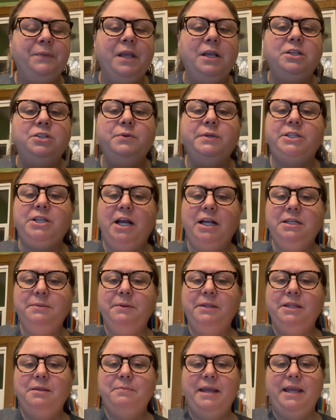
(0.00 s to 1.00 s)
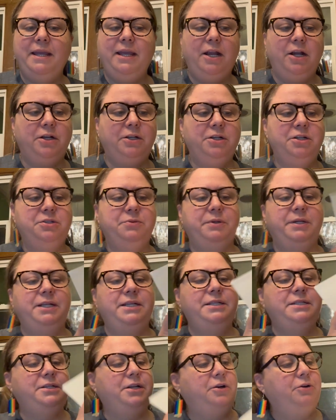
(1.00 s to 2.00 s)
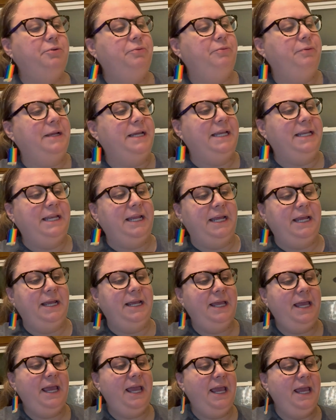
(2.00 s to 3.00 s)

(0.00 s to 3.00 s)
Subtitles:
So we talked about the main character, so we're going to start reading.